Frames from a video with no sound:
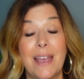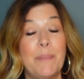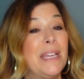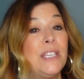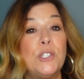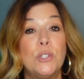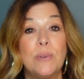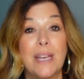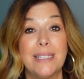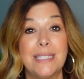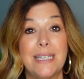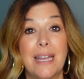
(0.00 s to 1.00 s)
I paid two
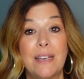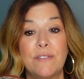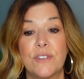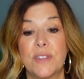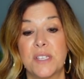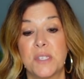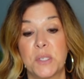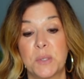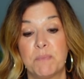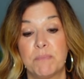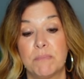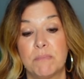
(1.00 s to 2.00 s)
ninety-nine for
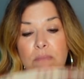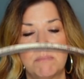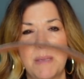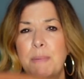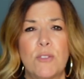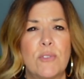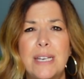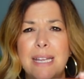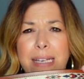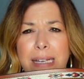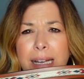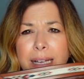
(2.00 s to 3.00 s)
this, maybe three
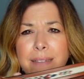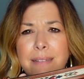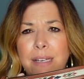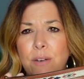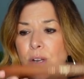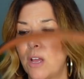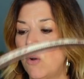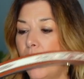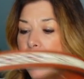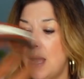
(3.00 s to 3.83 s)
ninety-nine, I don't know.